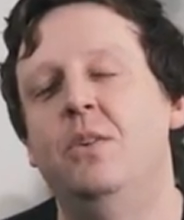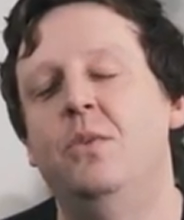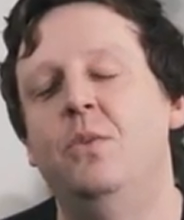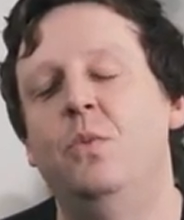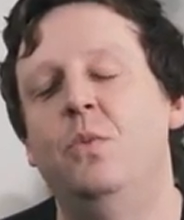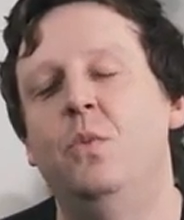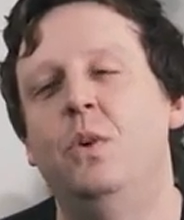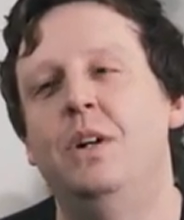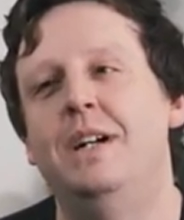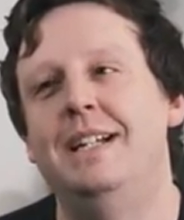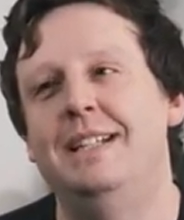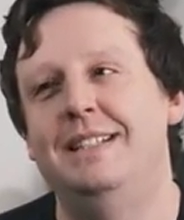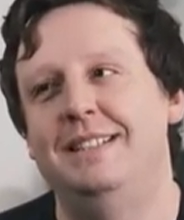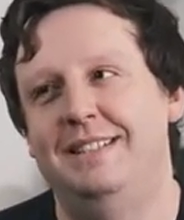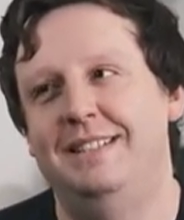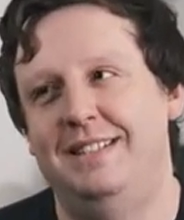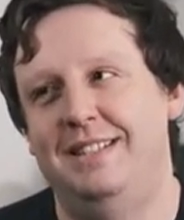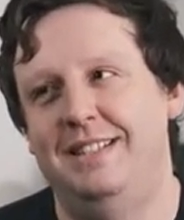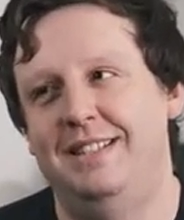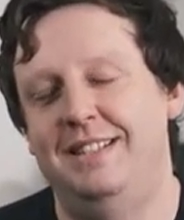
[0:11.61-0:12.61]

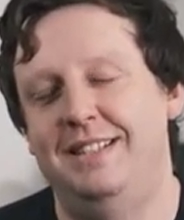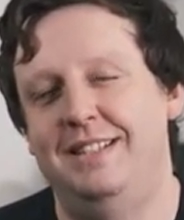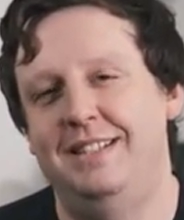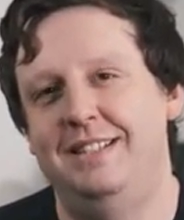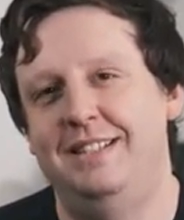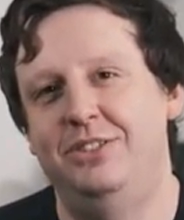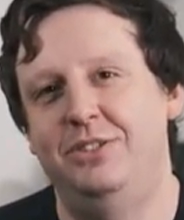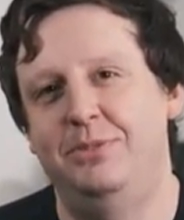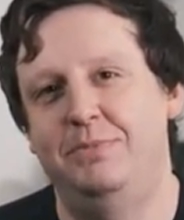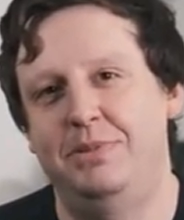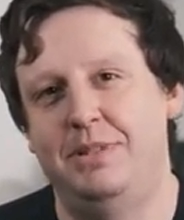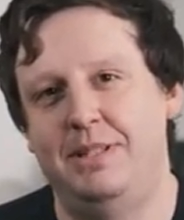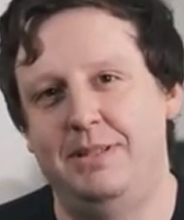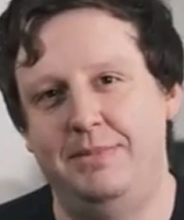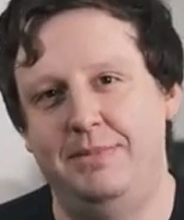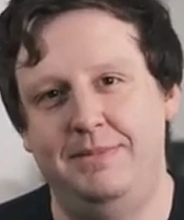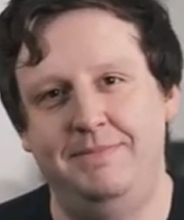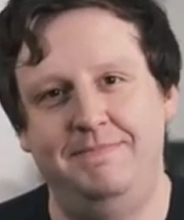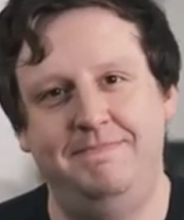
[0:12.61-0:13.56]
What is your problem?